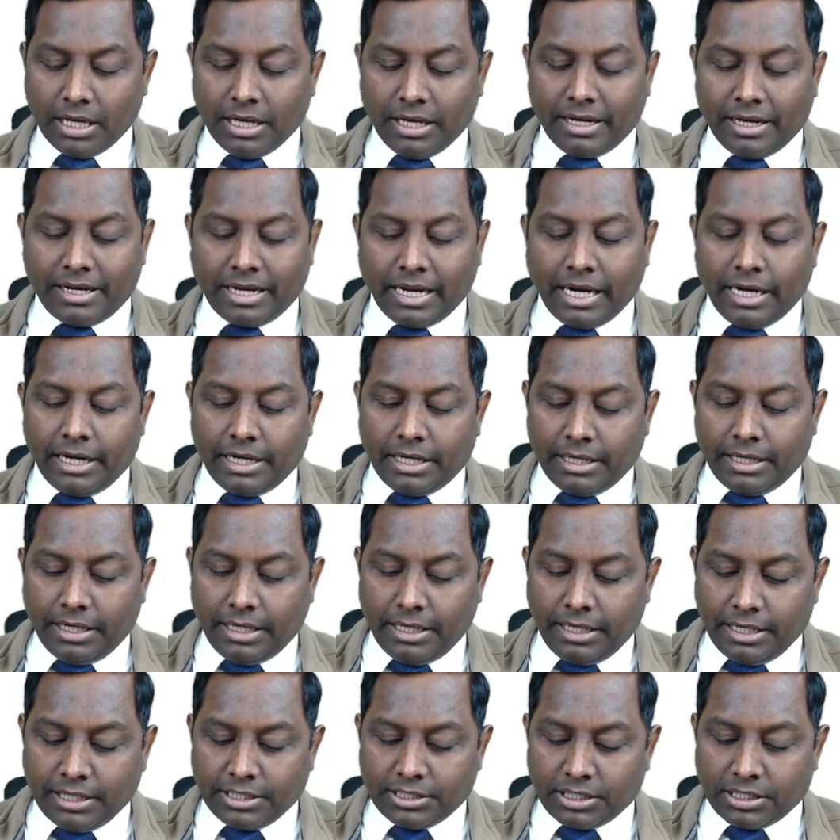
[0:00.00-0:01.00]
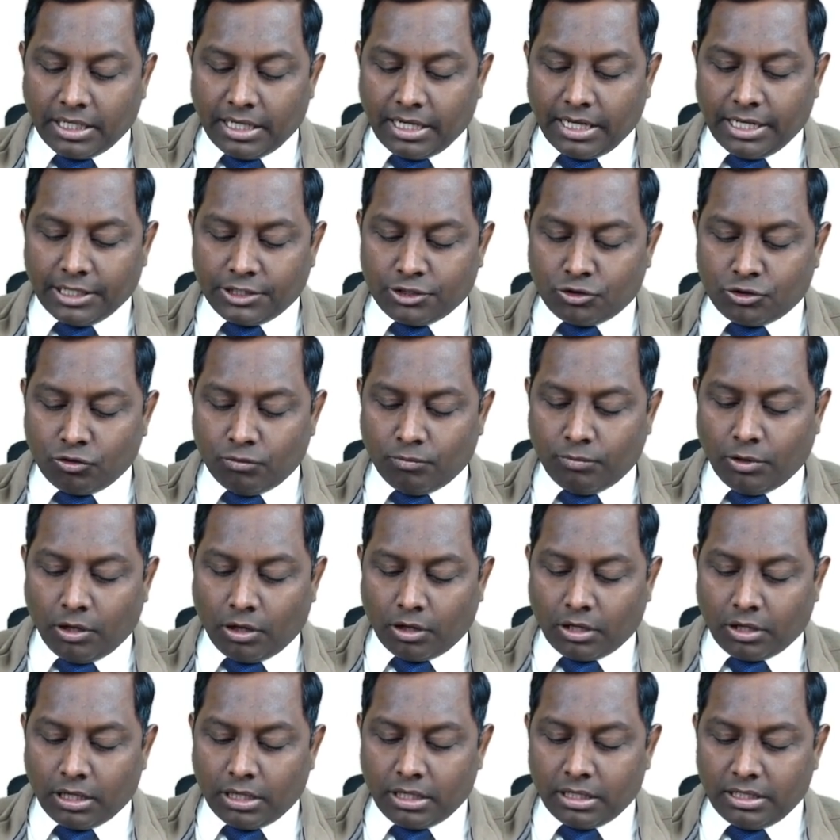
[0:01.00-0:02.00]
Ranitidine, it's an H2
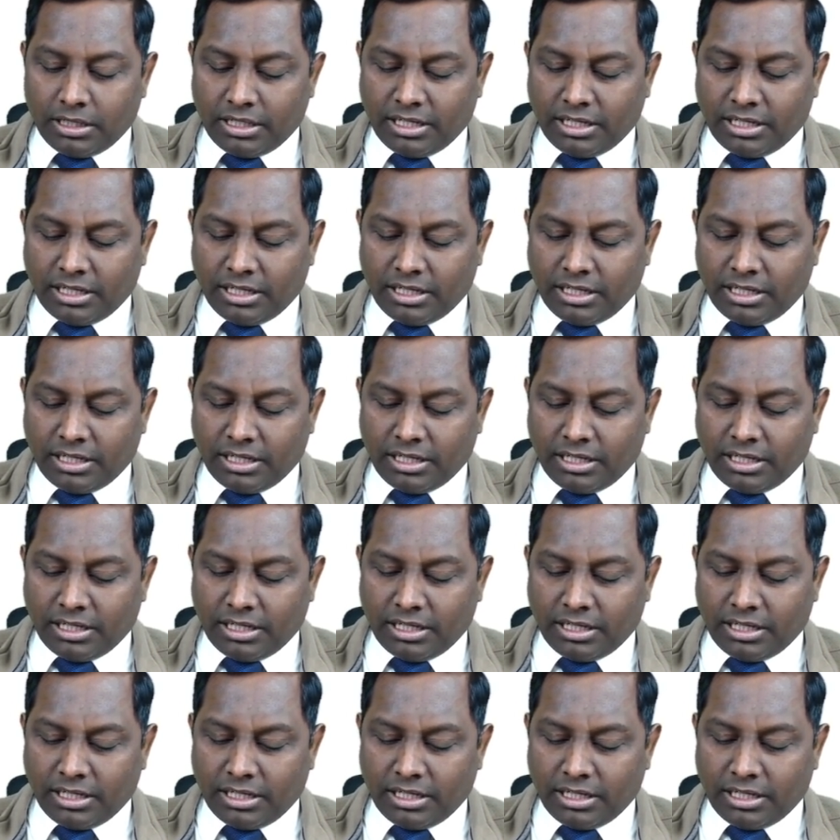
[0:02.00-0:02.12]
blocker.